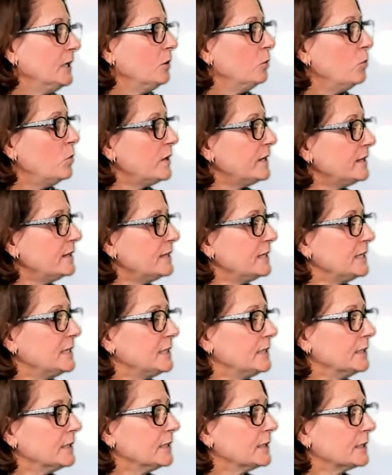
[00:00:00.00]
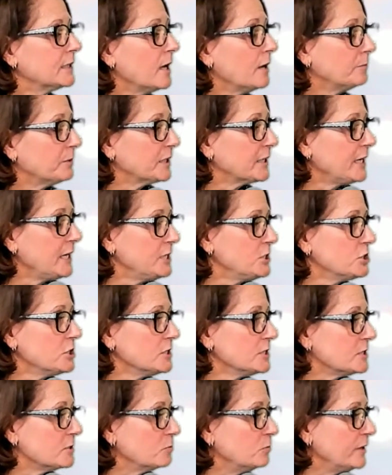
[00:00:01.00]
One of the
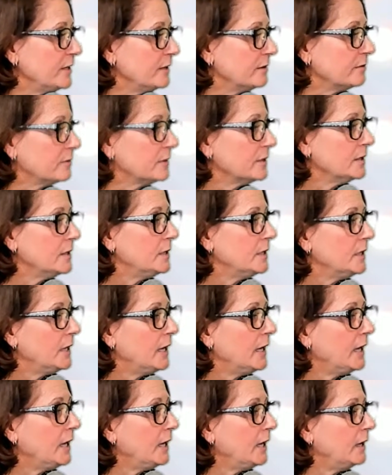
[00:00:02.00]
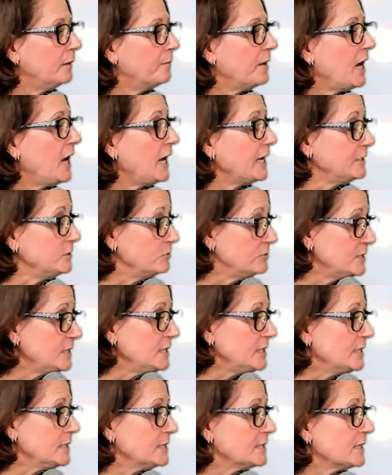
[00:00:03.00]
complications with
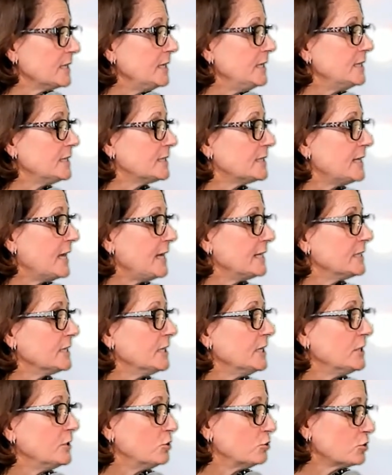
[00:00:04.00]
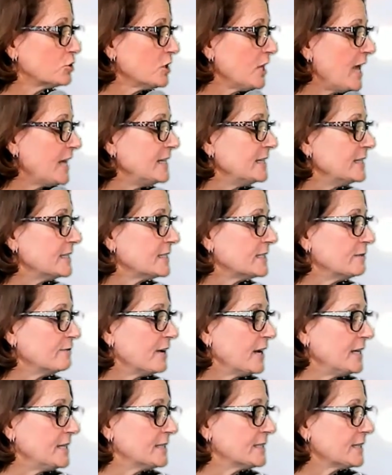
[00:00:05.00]
IUDs is that you're sliding this
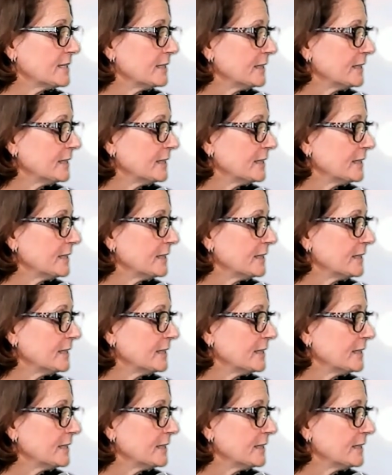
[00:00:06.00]
device.